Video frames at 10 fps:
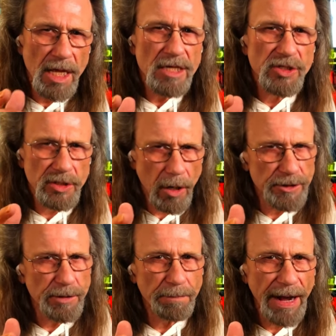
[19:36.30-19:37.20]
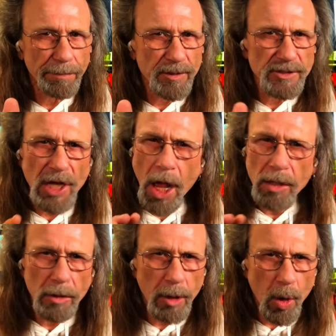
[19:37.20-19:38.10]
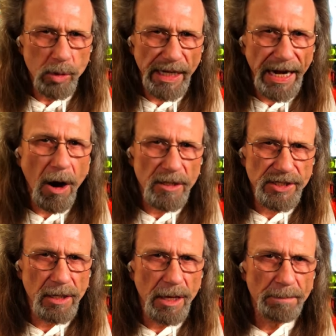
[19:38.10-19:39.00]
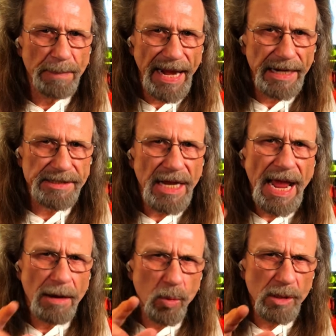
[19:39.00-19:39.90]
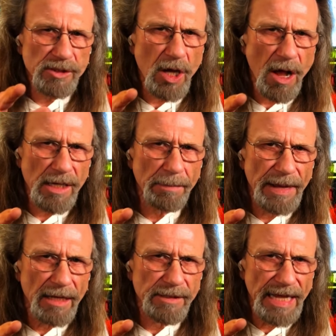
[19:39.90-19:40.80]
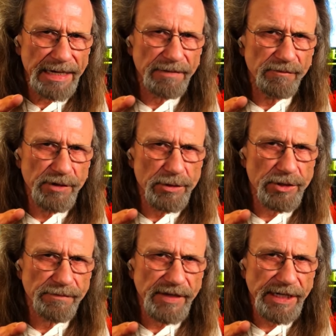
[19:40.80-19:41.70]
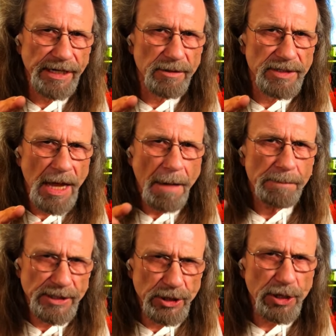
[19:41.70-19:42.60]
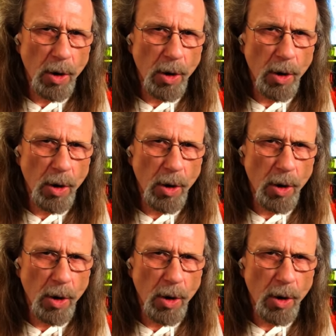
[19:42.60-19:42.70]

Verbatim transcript: Sgt. Pepper's Lonely Hearts Club Band. And we'll talk about that in future videos. But you know